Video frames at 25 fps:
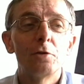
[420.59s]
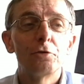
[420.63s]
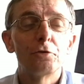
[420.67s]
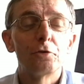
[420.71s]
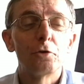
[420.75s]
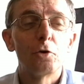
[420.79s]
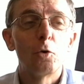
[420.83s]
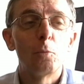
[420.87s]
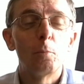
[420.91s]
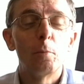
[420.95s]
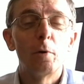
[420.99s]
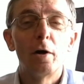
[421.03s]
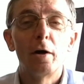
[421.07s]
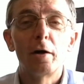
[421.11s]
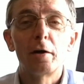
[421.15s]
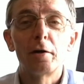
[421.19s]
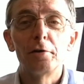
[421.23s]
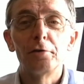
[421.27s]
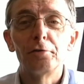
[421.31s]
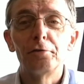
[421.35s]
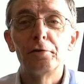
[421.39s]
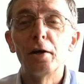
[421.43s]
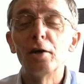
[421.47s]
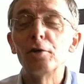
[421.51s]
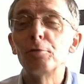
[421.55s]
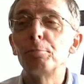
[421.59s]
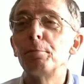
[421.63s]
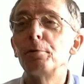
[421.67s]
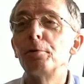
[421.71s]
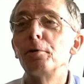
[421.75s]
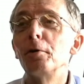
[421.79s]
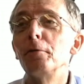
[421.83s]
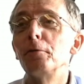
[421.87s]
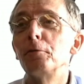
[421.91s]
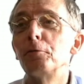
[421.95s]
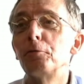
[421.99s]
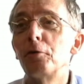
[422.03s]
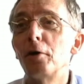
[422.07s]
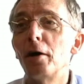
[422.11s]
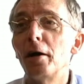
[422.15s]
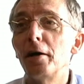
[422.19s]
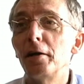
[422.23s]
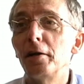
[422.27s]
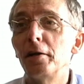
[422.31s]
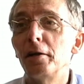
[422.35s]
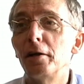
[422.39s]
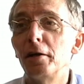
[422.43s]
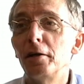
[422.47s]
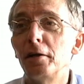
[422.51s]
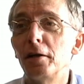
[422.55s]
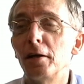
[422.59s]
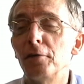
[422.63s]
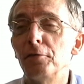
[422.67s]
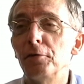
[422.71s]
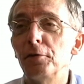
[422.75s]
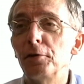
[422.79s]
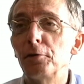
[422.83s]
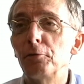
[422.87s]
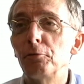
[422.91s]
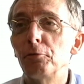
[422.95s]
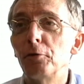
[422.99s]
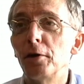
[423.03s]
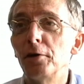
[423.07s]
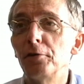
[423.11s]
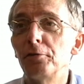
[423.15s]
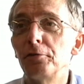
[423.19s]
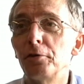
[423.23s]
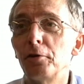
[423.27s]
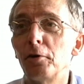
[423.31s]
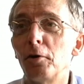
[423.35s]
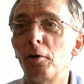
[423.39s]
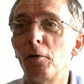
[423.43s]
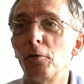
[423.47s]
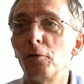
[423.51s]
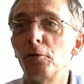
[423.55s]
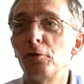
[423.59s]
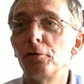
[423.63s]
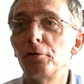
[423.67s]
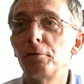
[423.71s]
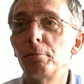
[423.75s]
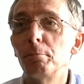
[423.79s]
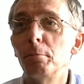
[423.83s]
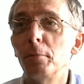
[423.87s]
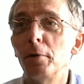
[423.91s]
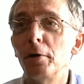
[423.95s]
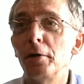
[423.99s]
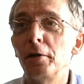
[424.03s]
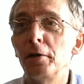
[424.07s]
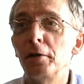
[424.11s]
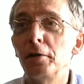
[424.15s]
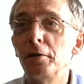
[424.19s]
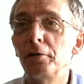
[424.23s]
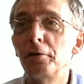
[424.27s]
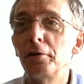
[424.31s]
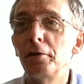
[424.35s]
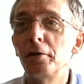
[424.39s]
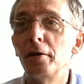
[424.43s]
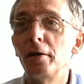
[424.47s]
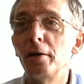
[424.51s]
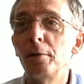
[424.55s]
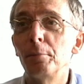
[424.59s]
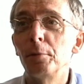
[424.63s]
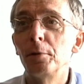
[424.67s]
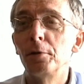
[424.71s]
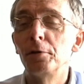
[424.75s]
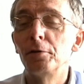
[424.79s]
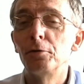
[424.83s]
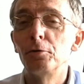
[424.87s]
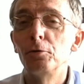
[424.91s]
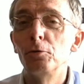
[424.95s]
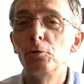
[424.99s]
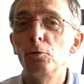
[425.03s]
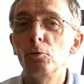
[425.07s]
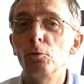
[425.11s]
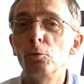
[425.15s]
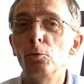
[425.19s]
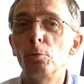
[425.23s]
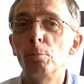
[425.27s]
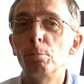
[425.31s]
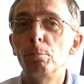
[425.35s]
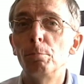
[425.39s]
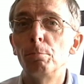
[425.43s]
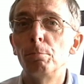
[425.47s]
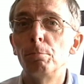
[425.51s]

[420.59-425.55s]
So Mark is desperate on the Friday night, having invested all this money and time into